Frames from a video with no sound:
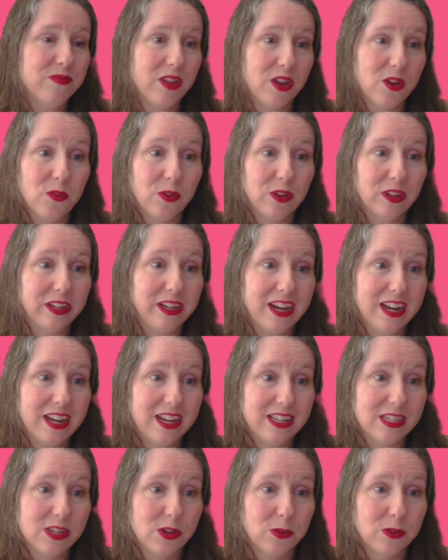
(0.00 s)
It really
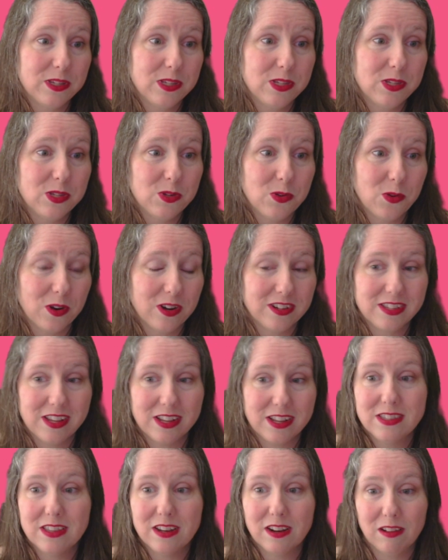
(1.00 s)
is. It restores
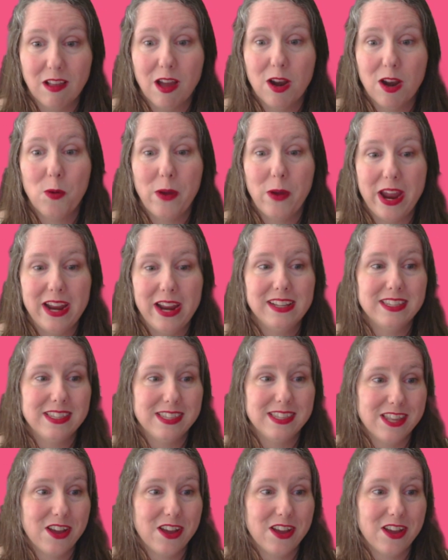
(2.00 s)
us in a lot of ways.